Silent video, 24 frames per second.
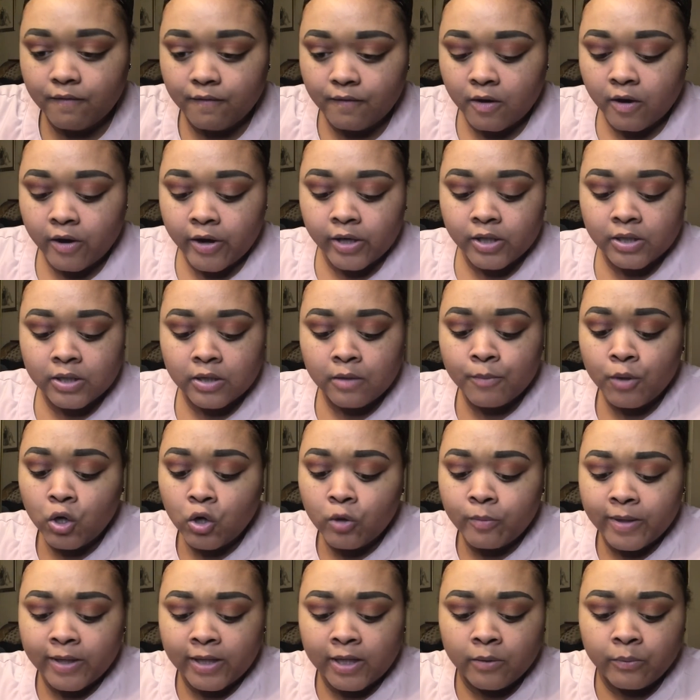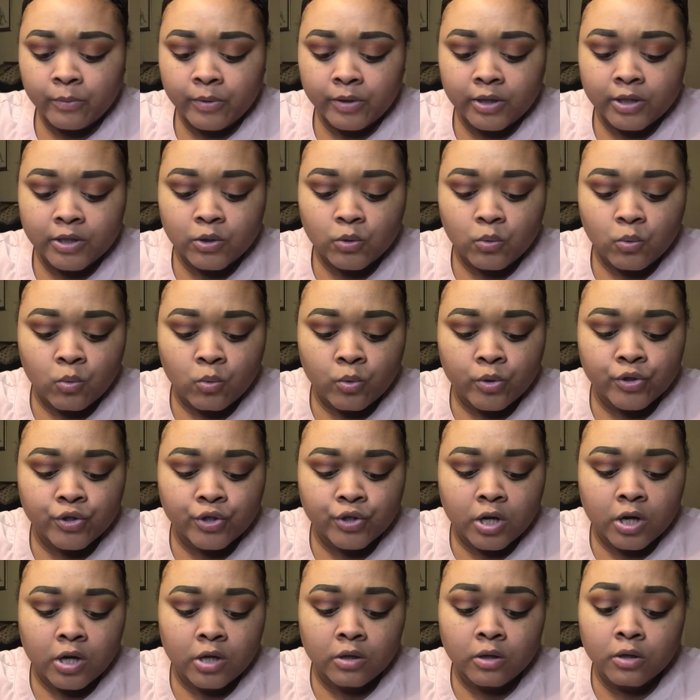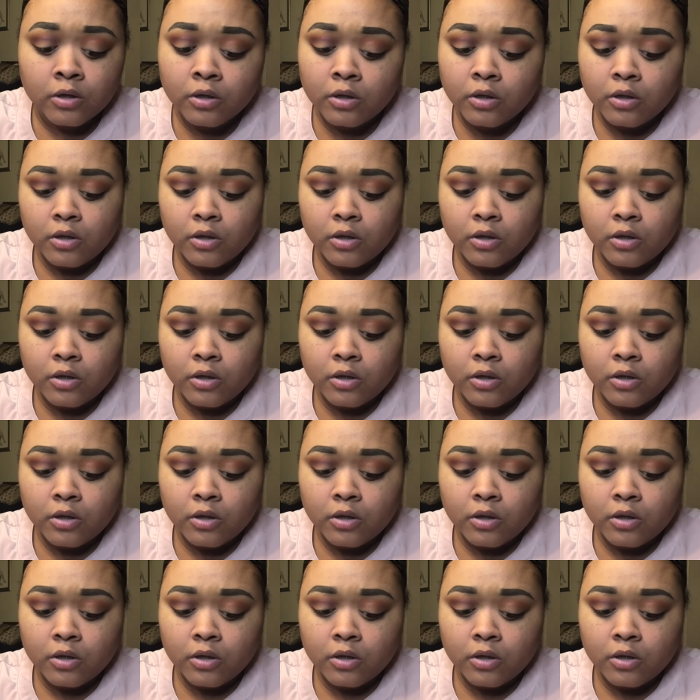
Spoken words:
All right, so I'm gonna go back in with this orange color,